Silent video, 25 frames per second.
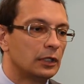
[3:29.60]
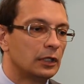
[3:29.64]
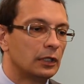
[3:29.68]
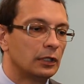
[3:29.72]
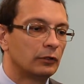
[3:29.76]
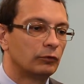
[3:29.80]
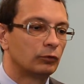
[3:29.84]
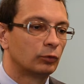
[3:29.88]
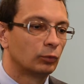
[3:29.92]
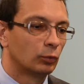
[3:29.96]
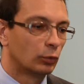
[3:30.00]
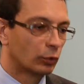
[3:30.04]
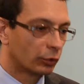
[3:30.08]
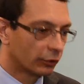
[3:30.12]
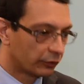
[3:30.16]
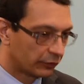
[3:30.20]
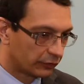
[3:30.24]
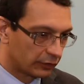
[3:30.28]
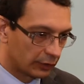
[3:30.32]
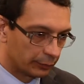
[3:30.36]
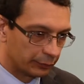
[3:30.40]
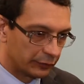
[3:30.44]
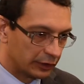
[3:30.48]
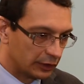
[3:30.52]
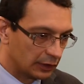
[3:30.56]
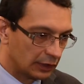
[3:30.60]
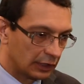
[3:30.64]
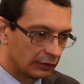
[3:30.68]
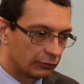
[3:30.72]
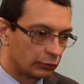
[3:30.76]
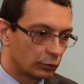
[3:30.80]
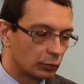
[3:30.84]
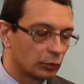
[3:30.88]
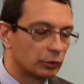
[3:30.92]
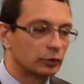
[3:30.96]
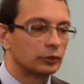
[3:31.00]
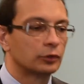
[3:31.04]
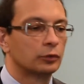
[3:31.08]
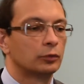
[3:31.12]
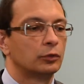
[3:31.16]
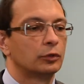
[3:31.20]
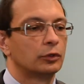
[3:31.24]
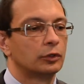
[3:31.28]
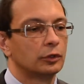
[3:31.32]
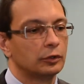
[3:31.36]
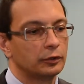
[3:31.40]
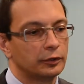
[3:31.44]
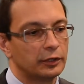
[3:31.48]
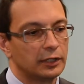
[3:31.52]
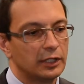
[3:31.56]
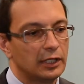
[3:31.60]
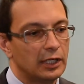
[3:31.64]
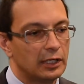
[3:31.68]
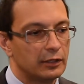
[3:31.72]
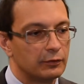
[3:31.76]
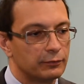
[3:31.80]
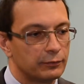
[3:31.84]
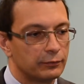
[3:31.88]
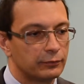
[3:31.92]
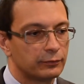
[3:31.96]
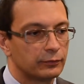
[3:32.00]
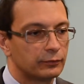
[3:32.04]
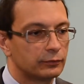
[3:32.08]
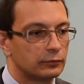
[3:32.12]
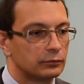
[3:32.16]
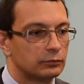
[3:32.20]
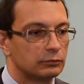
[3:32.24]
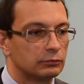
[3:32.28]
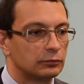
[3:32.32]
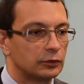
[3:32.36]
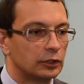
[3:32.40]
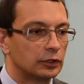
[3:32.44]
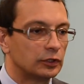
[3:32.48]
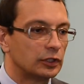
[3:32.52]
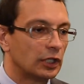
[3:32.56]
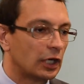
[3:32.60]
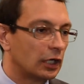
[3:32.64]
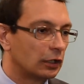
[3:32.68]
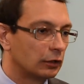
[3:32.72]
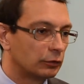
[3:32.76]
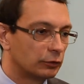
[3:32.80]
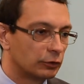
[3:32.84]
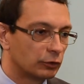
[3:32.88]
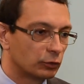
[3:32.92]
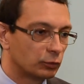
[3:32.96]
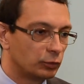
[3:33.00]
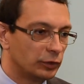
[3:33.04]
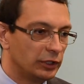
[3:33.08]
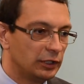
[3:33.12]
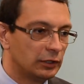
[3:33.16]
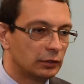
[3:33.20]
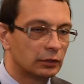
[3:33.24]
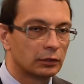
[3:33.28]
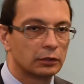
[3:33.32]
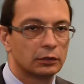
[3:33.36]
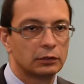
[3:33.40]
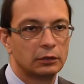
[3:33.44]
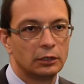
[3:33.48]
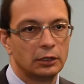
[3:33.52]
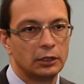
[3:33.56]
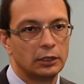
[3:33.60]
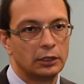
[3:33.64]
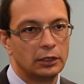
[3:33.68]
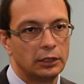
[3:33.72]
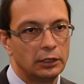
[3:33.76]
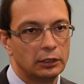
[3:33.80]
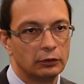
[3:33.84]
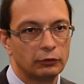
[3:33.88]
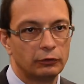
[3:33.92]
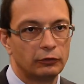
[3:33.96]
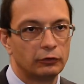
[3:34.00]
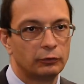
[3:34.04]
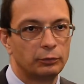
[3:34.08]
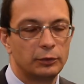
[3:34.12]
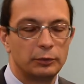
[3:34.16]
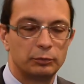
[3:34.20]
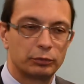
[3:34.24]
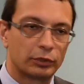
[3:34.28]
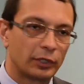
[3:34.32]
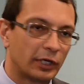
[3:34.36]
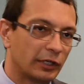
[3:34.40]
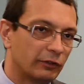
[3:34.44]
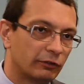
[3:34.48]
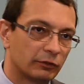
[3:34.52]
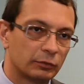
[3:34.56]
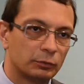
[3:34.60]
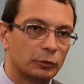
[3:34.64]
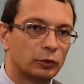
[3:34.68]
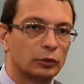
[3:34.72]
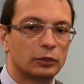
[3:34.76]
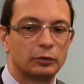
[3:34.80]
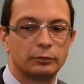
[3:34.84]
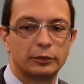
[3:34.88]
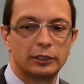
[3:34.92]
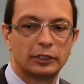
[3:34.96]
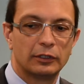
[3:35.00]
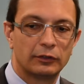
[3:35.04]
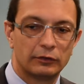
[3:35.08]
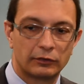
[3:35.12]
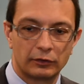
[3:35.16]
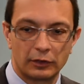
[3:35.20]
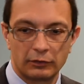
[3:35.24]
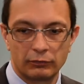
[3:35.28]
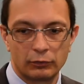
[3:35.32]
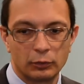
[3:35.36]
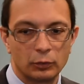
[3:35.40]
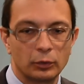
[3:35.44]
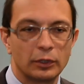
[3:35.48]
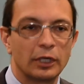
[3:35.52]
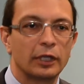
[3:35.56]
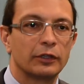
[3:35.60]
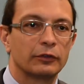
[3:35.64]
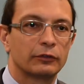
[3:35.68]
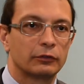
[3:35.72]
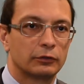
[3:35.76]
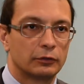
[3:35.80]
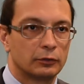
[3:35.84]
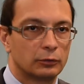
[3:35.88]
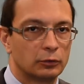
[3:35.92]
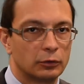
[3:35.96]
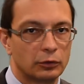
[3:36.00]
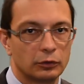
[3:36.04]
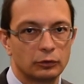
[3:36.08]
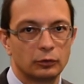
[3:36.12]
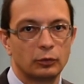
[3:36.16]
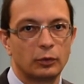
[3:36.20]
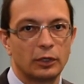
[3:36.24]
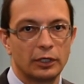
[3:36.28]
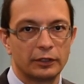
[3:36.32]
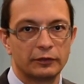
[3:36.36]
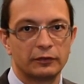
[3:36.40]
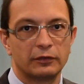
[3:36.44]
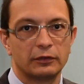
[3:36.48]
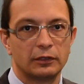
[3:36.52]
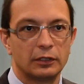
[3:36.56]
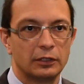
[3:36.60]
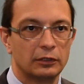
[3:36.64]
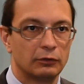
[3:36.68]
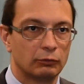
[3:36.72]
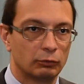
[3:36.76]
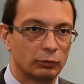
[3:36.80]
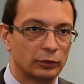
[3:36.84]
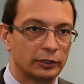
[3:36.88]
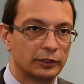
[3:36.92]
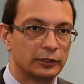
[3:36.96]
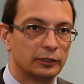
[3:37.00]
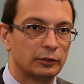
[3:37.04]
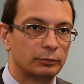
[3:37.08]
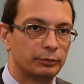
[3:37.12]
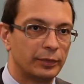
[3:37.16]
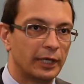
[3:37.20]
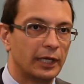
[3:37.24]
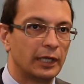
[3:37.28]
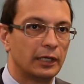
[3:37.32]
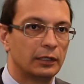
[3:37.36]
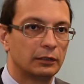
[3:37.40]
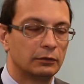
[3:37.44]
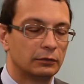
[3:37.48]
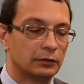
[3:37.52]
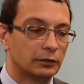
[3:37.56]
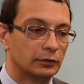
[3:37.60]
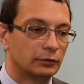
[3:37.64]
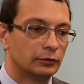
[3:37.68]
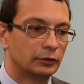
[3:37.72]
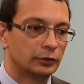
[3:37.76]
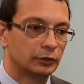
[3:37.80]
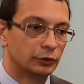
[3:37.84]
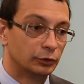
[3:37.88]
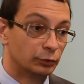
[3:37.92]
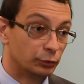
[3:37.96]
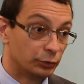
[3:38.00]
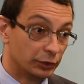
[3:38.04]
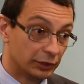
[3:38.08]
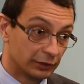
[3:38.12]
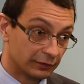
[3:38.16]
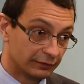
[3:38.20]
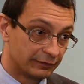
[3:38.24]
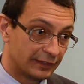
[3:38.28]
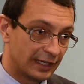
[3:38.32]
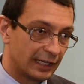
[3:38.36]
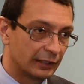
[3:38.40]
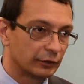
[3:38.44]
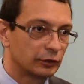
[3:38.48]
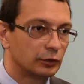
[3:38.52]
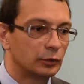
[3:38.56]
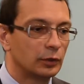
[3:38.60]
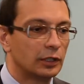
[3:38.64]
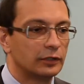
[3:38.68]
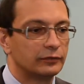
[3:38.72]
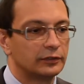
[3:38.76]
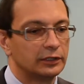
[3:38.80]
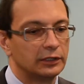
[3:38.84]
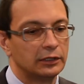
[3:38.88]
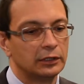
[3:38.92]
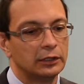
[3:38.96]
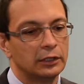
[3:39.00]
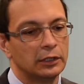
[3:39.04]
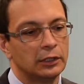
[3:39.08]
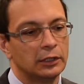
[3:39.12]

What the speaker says: It's worth something to everyone in the world. If the dollar is weaker, it'll just be priced more because everyone else in the world wants it and is willing to pay the real value of it.